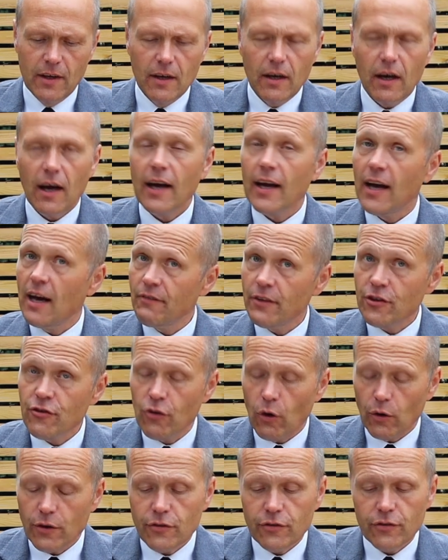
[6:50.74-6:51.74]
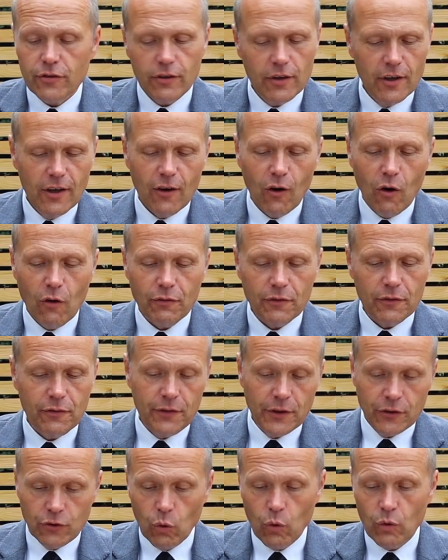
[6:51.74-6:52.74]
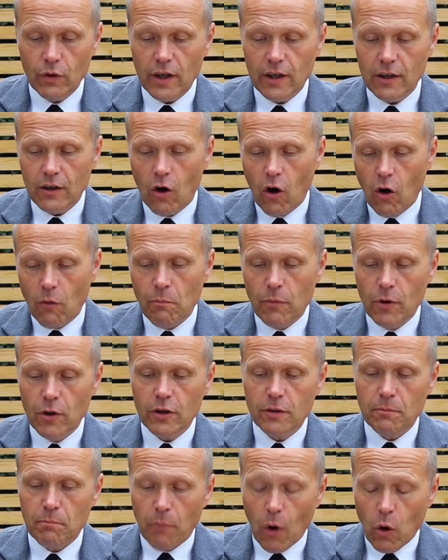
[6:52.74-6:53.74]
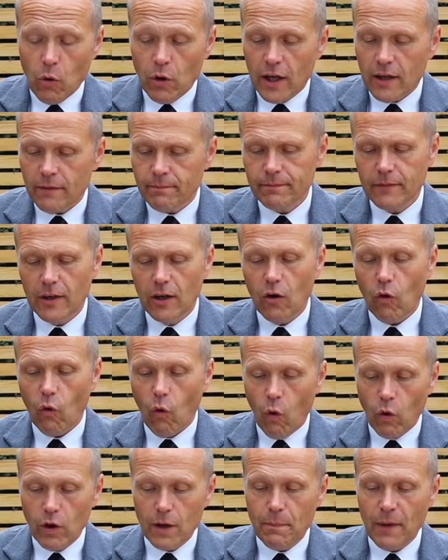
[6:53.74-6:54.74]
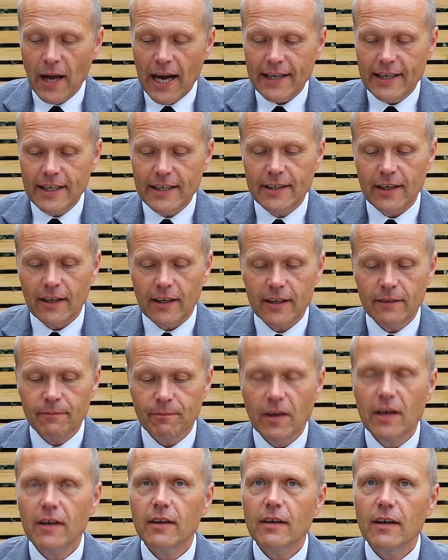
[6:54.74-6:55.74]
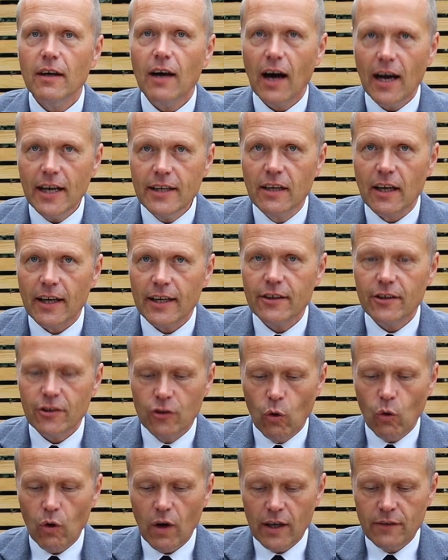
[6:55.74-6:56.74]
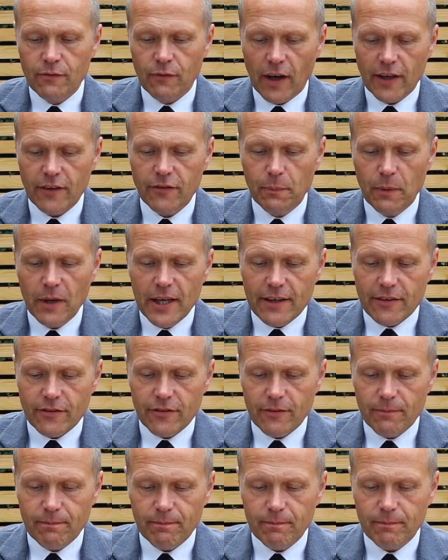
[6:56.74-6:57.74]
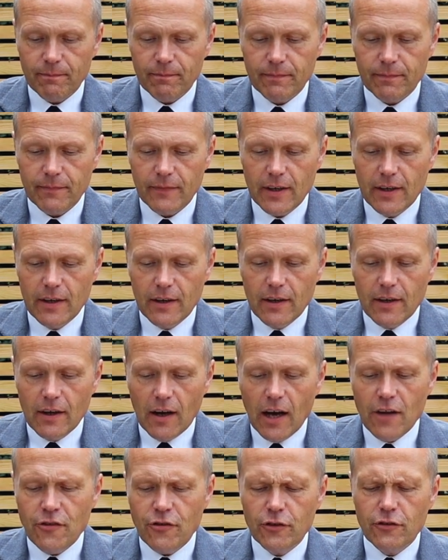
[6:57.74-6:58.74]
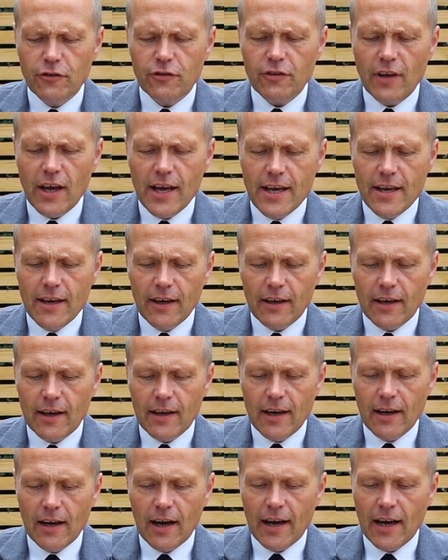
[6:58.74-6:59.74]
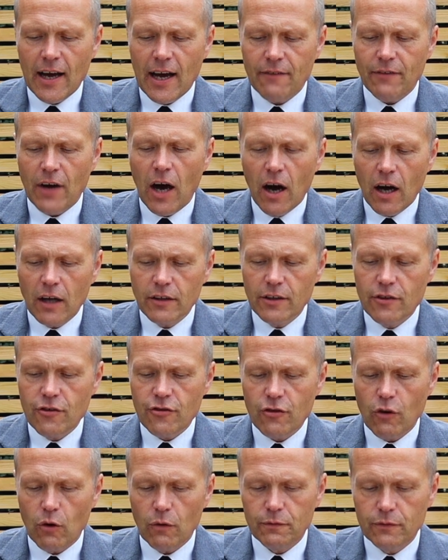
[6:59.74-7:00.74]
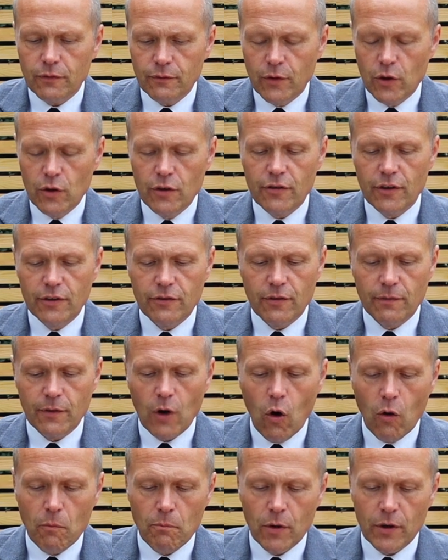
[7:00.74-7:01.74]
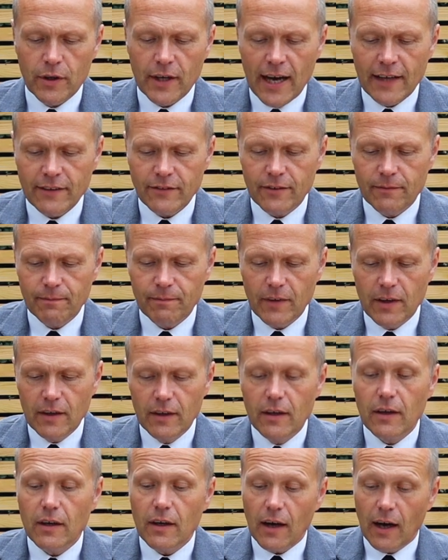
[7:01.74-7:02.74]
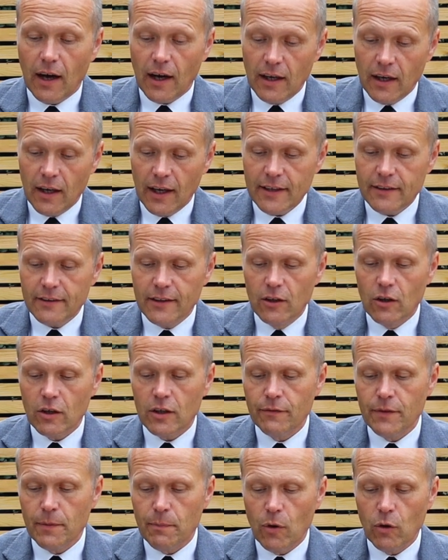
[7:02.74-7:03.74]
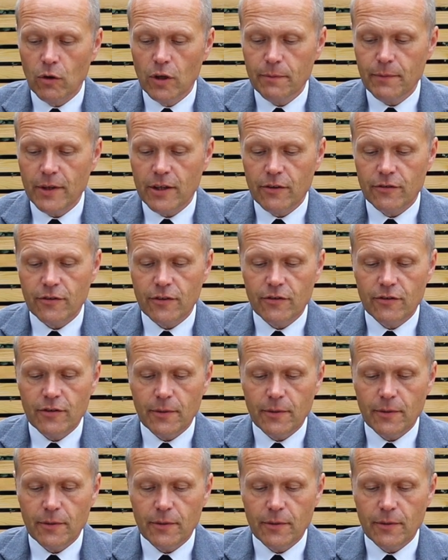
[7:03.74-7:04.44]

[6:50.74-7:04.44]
I have a choice of fedora, Homburg, bowler, all are black in colour. I'd like your advice, please. I should say uh, I have hard and soft versions of the Homburg hat. I like the look of the bowler because it's